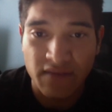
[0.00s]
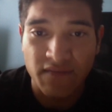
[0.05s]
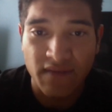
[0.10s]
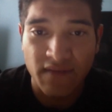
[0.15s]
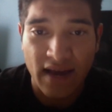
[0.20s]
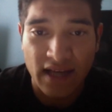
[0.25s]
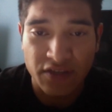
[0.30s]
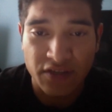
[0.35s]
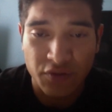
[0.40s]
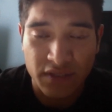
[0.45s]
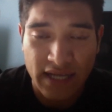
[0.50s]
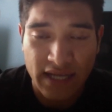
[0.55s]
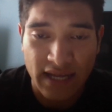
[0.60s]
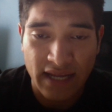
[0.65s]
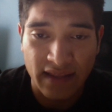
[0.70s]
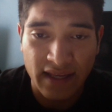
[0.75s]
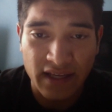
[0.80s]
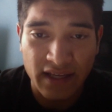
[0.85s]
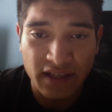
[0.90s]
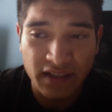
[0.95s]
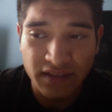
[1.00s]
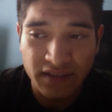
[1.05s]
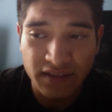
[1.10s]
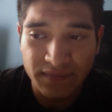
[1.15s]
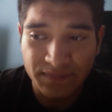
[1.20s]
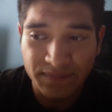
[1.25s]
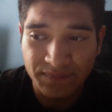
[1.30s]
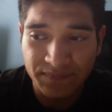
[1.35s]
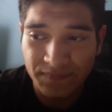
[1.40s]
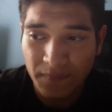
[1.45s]
vasodilator.
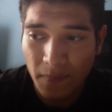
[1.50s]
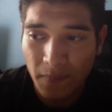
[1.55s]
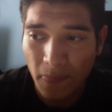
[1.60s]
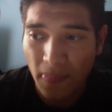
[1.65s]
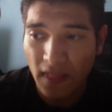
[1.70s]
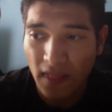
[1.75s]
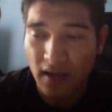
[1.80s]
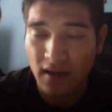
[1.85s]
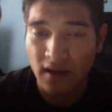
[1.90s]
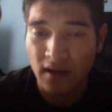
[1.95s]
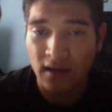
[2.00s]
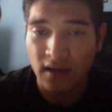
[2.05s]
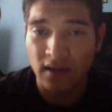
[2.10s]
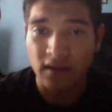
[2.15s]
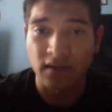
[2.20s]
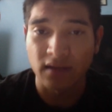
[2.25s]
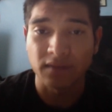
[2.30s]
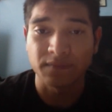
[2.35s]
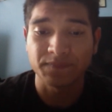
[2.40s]
And